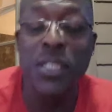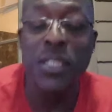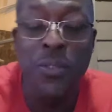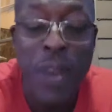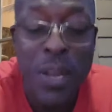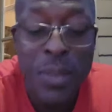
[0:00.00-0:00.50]
I
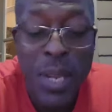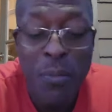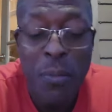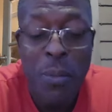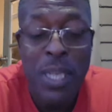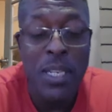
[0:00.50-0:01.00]
just found that
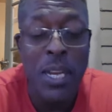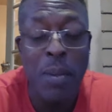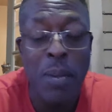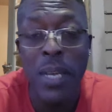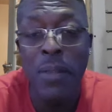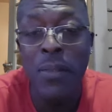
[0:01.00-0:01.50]
information out,
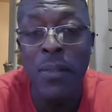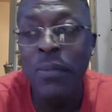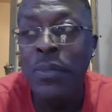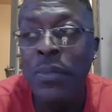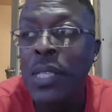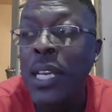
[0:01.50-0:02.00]
man.
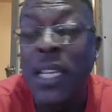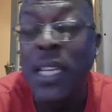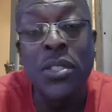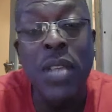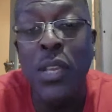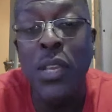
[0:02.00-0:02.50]
It
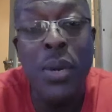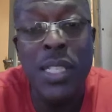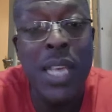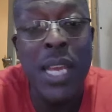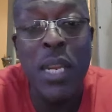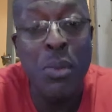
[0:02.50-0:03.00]
is not
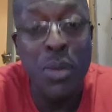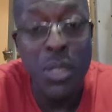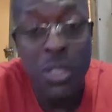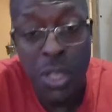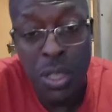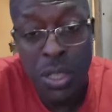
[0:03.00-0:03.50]
USA anymore.
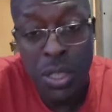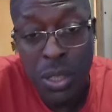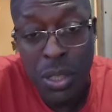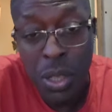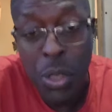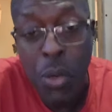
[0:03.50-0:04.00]
It's
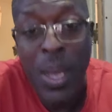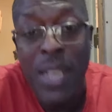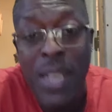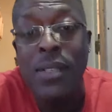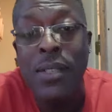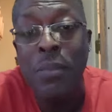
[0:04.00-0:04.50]
just the
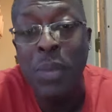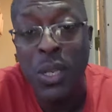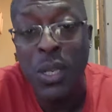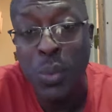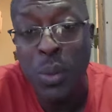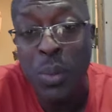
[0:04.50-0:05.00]
U.S.
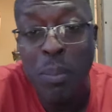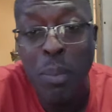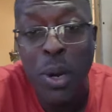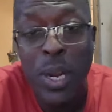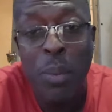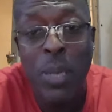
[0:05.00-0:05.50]
because we've been
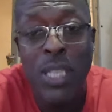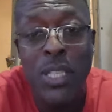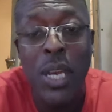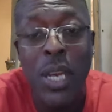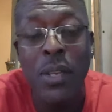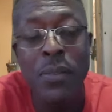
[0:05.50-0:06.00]
bought out by
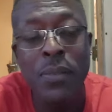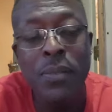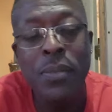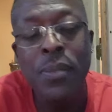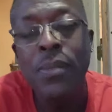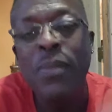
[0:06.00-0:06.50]
China.
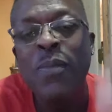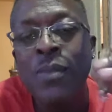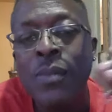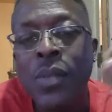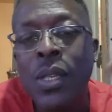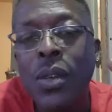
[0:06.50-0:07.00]

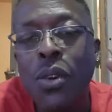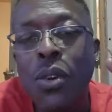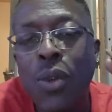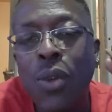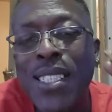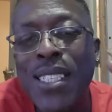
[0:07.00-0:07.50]

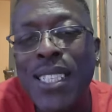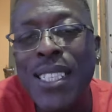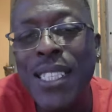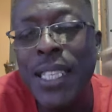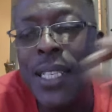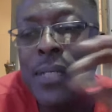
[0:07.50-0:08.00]
Crazy shit.